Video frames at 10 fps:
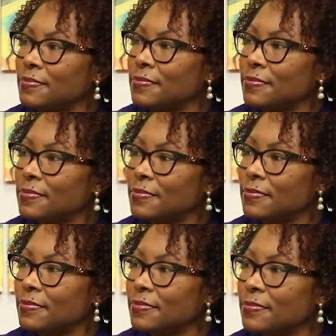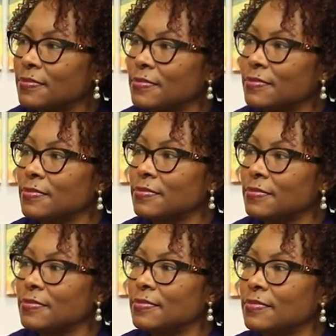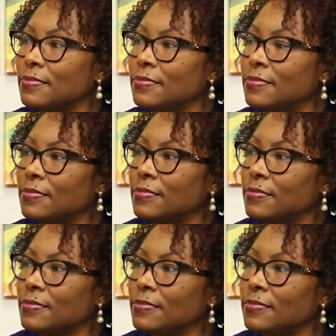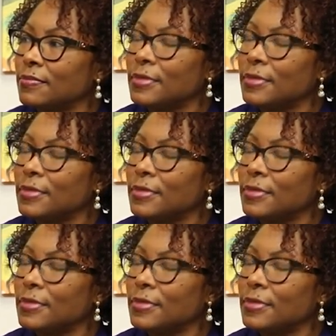This person isn't speaking.